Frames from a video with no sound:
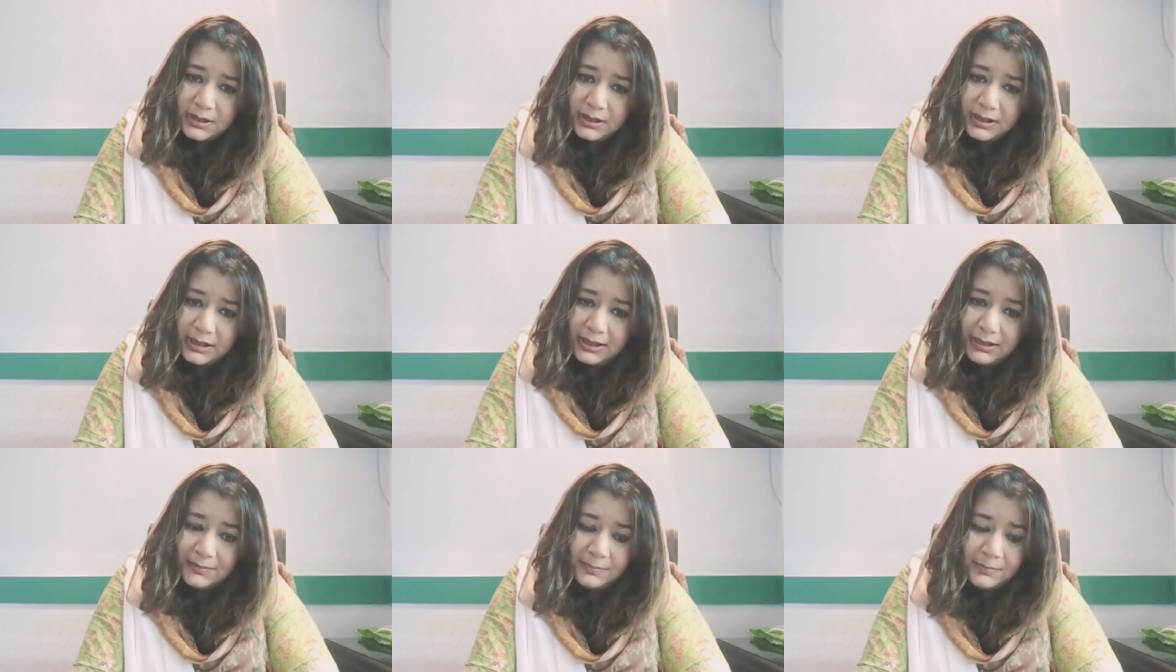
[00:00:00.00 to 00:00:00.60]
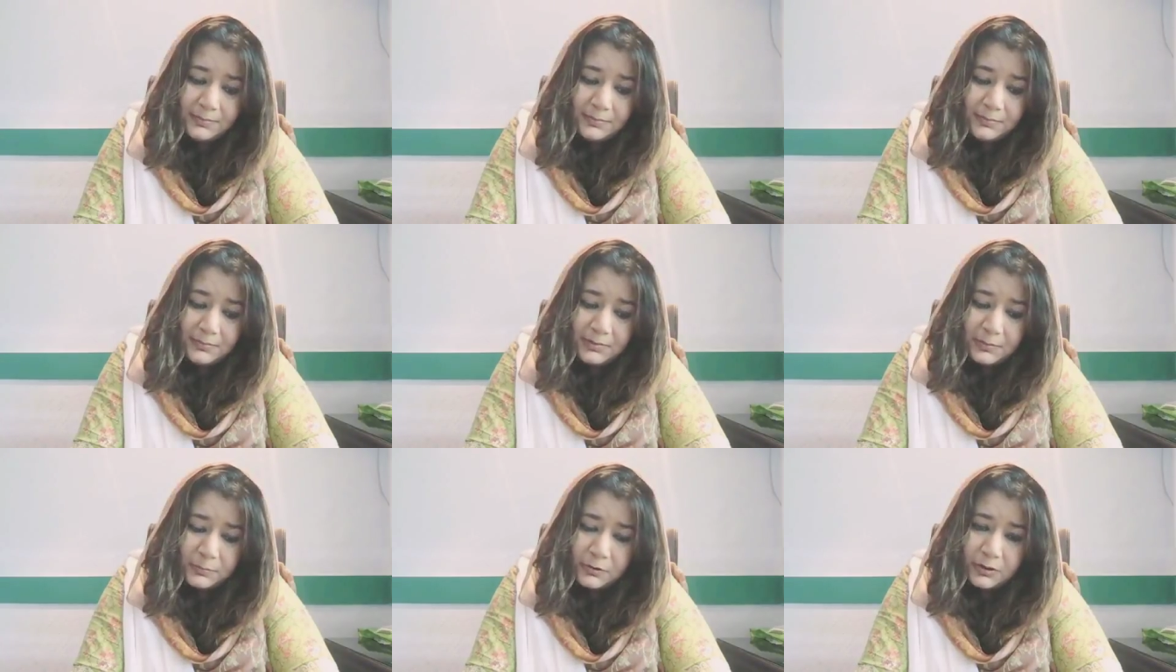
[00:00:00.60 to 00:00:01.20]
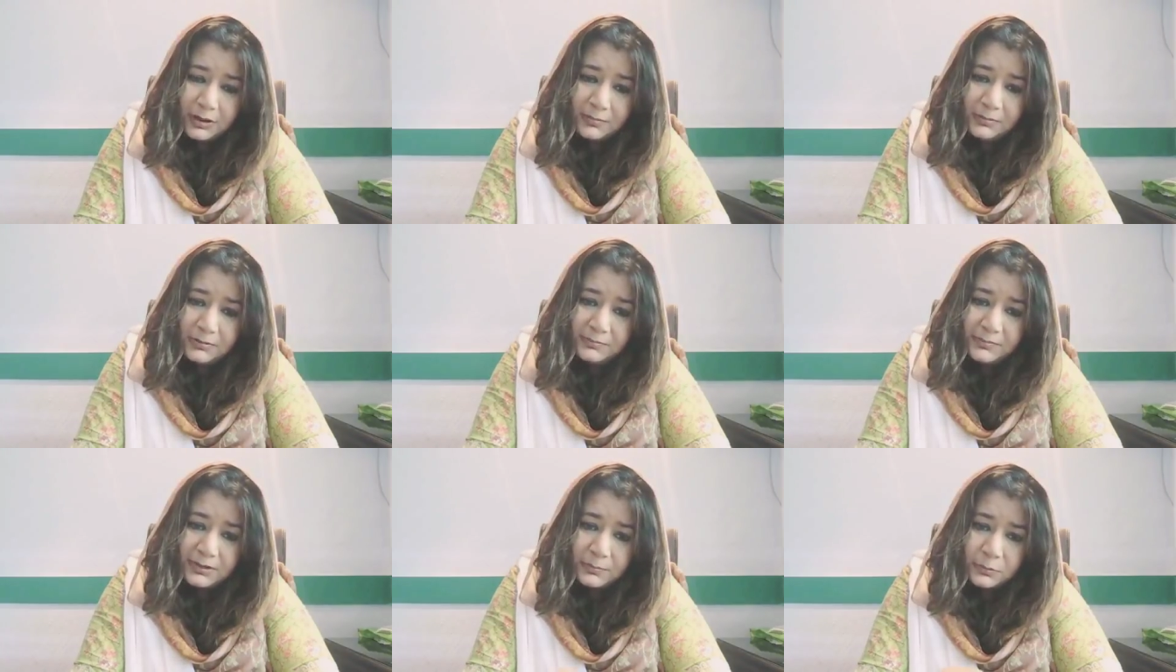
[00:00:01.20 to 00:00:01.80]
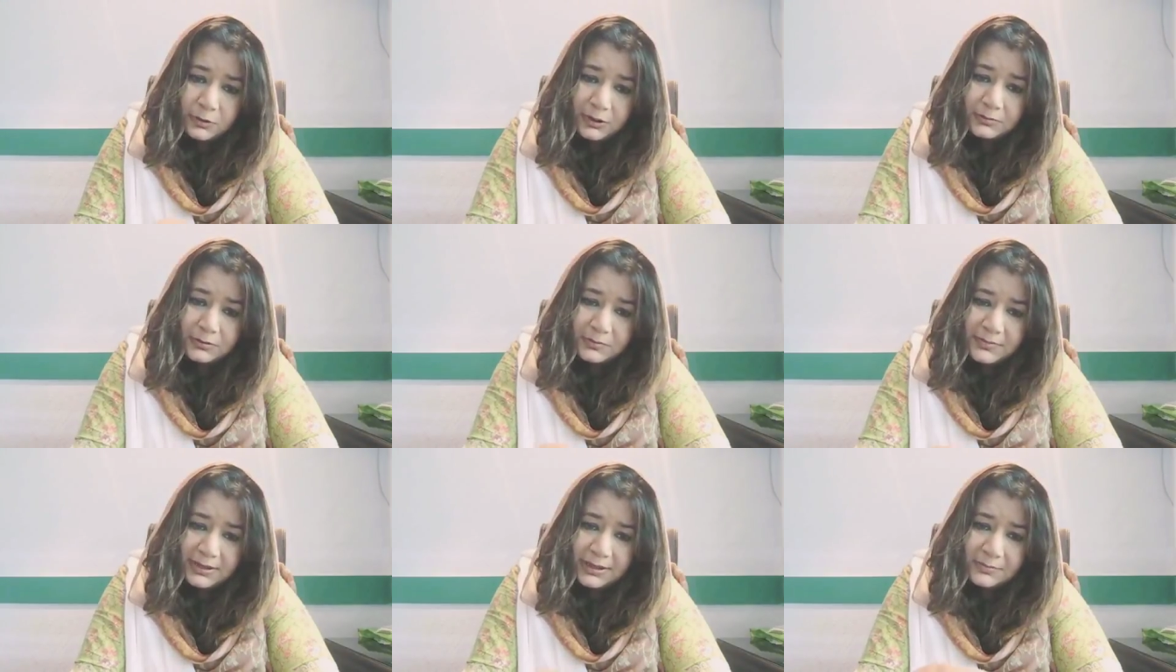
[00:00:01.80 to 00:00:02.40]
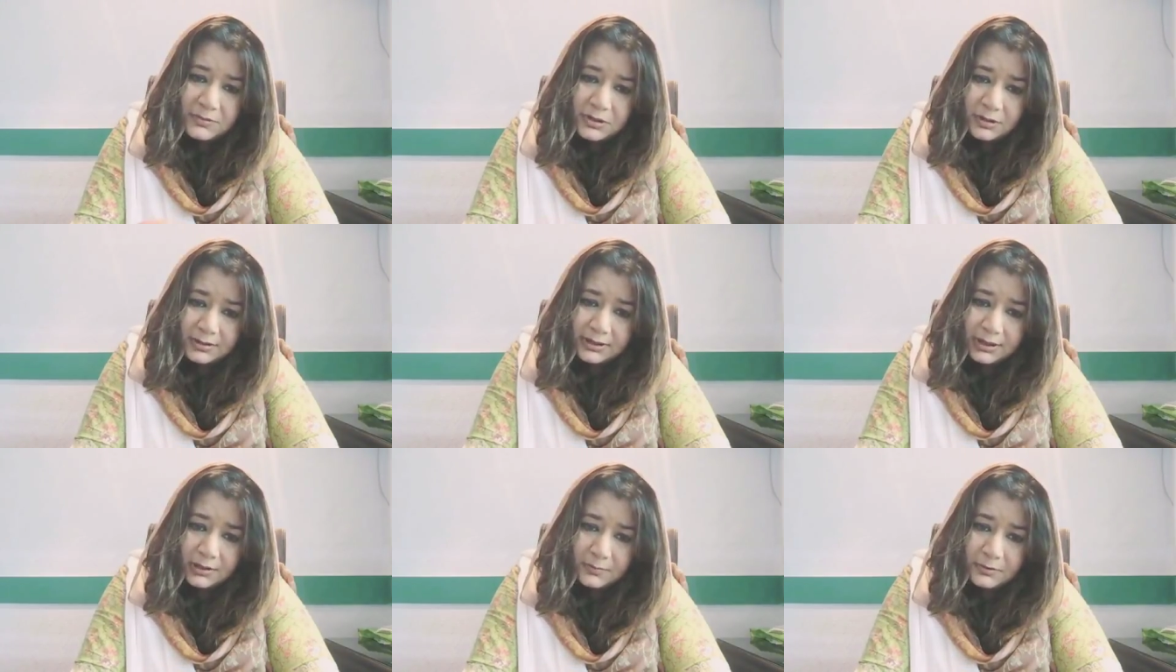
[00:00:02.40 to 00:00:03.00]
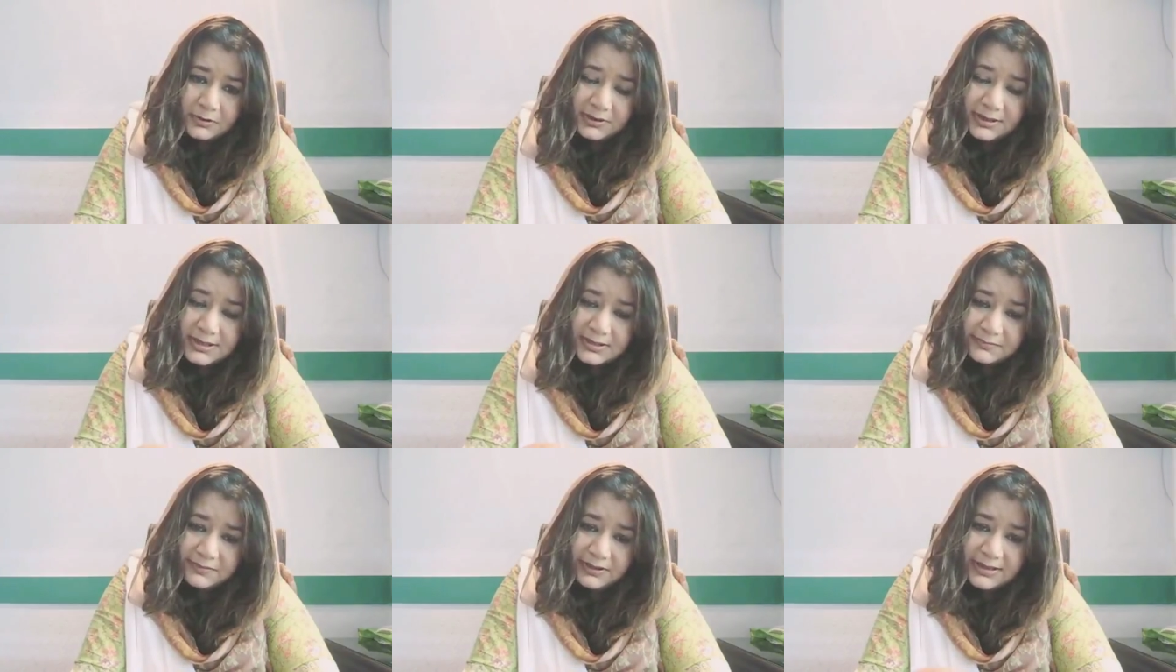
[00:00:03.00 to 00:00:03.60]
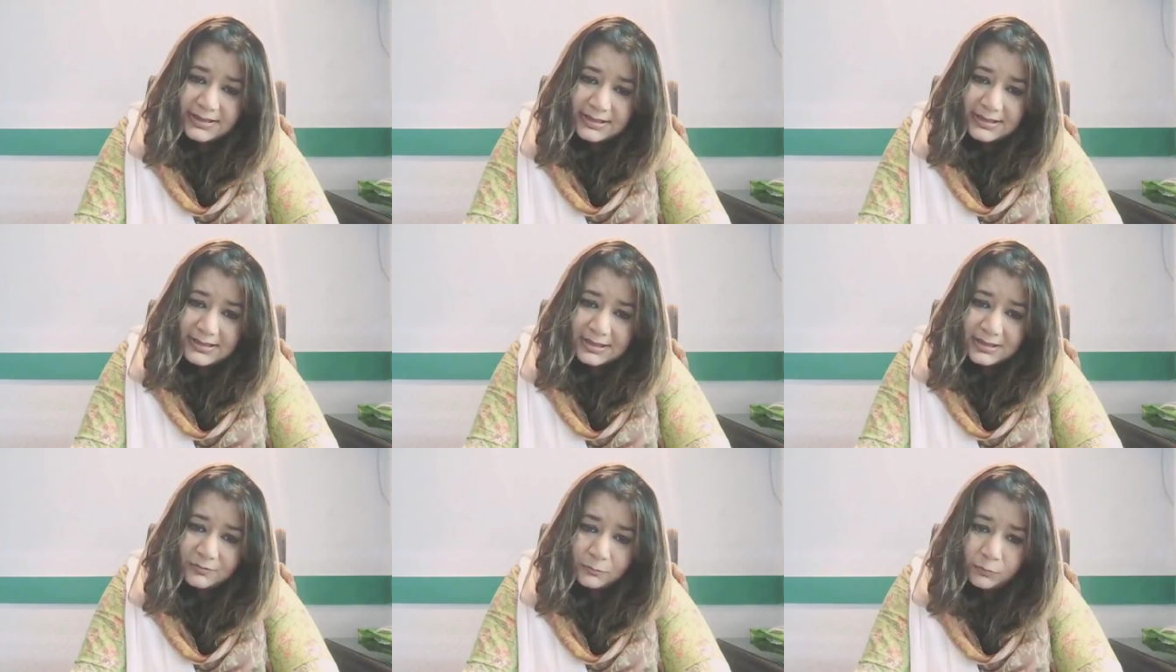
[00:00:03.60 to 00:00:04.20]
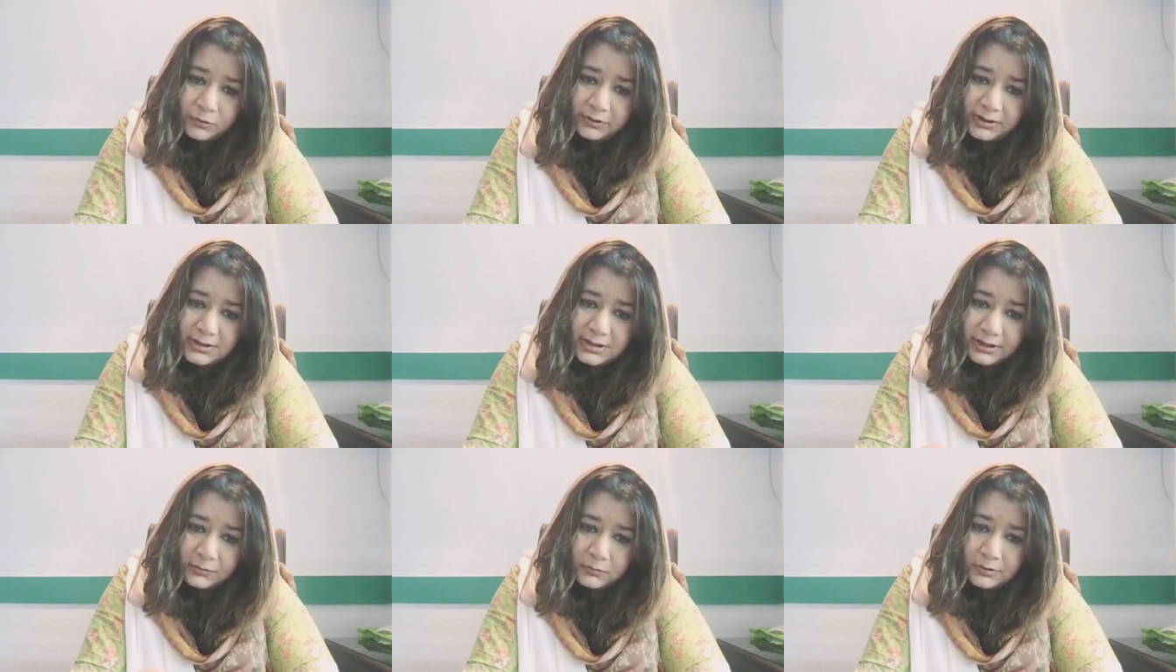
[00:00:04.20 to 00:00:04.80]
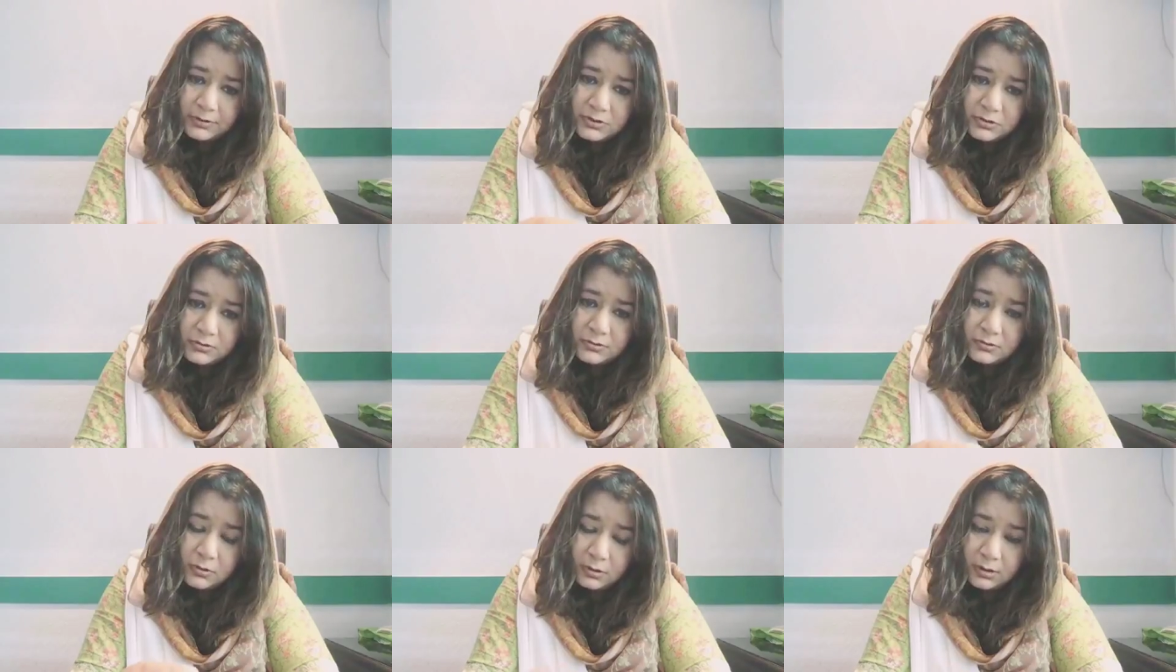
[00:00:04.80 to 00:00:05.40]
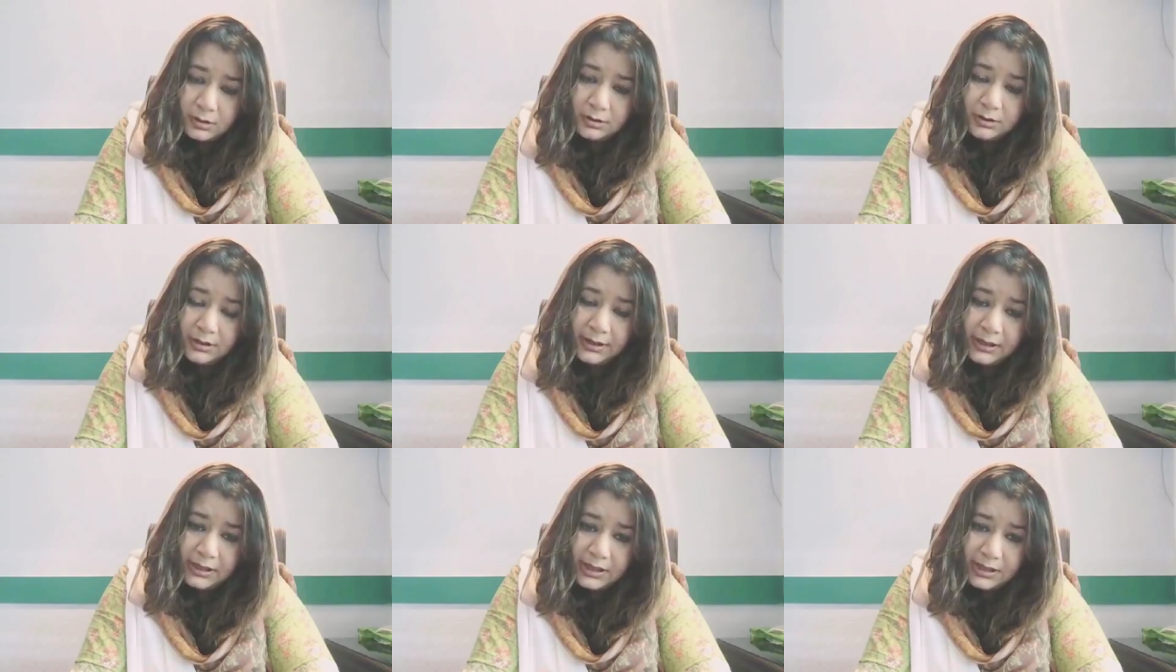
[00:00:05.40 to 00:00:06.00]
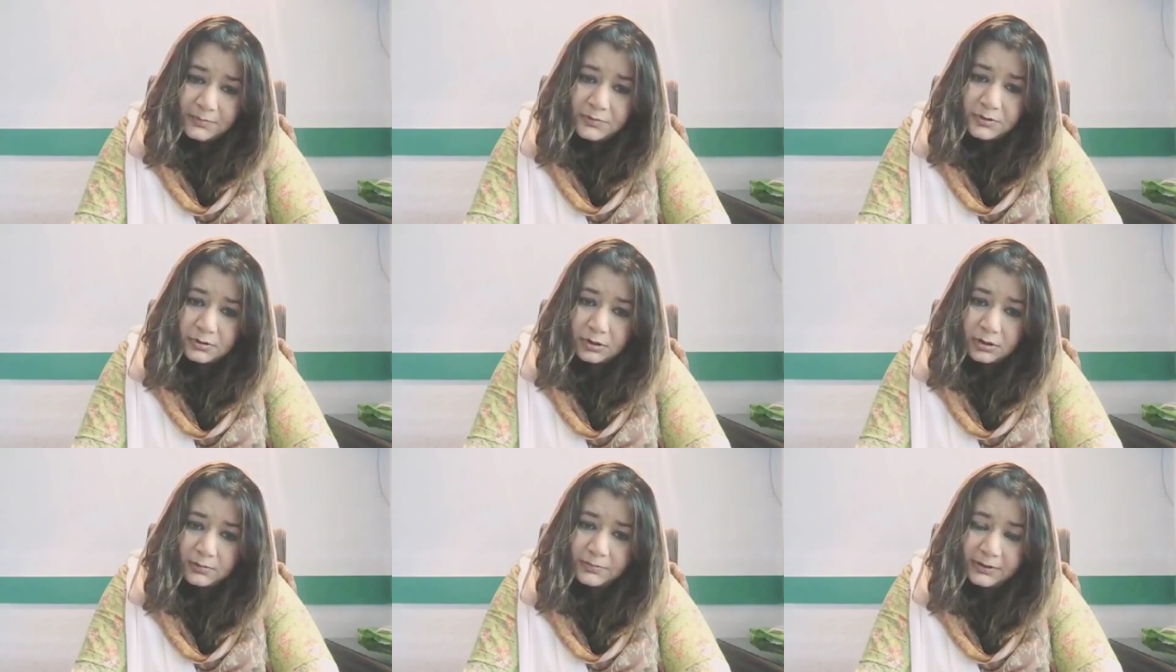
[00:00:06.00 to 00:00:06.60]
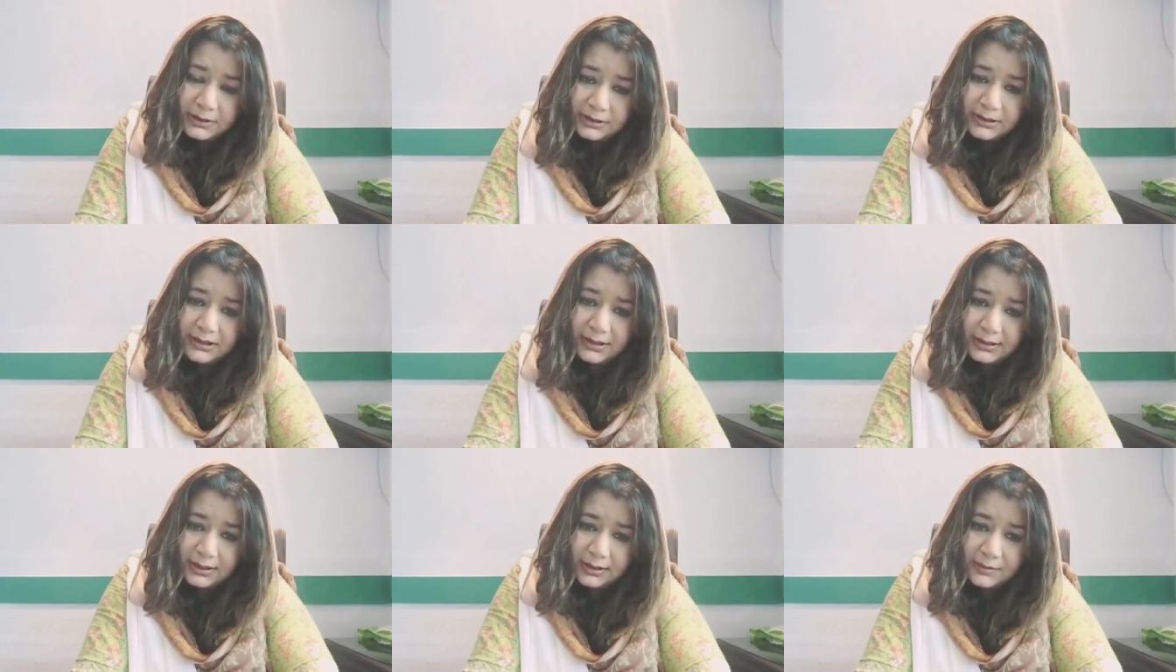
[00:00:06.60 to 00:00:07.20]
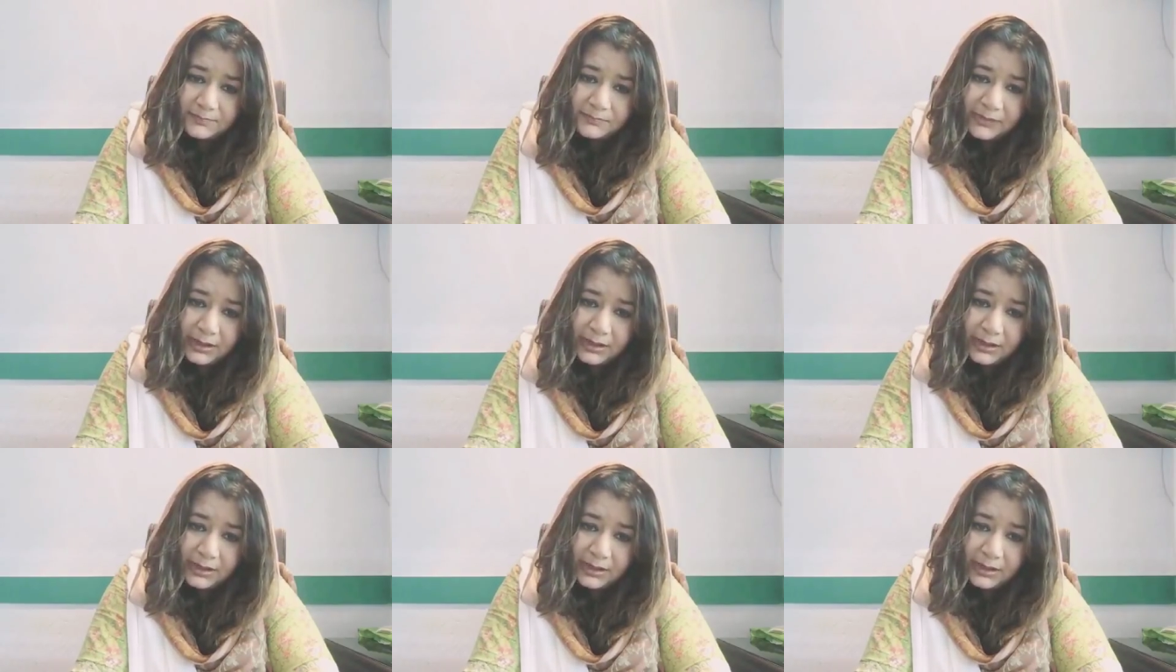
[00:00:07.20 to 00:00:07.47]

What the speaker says: And the problem that I'm talking about, it's a very sensitive point. I want you to all absorb clearly.